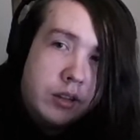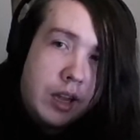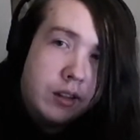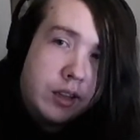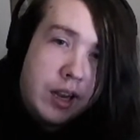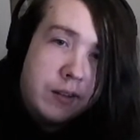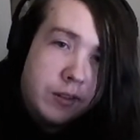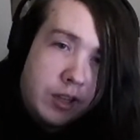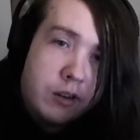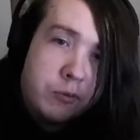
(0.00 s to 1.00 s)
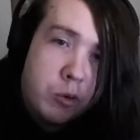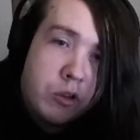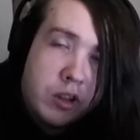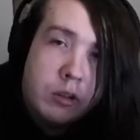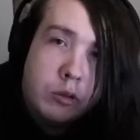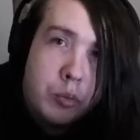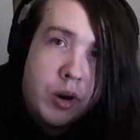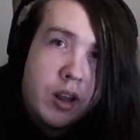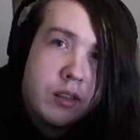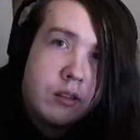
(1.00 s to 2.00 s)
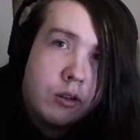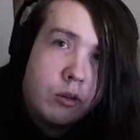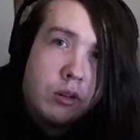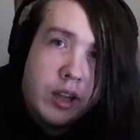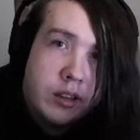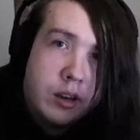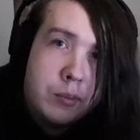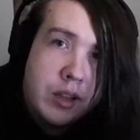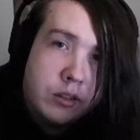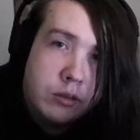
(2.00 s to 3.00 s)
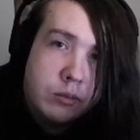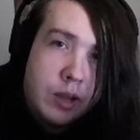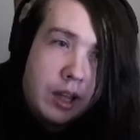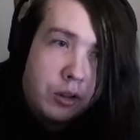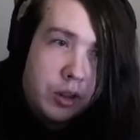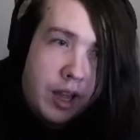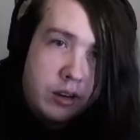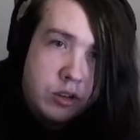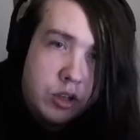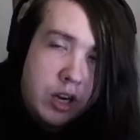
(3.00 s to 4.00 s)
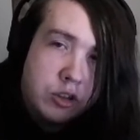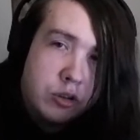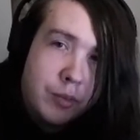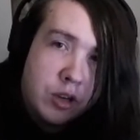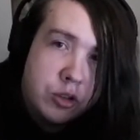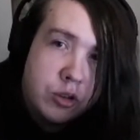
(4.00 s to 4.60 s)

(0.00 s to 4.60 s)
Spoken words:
they were still depressed, or like their mental health hadn't changed much,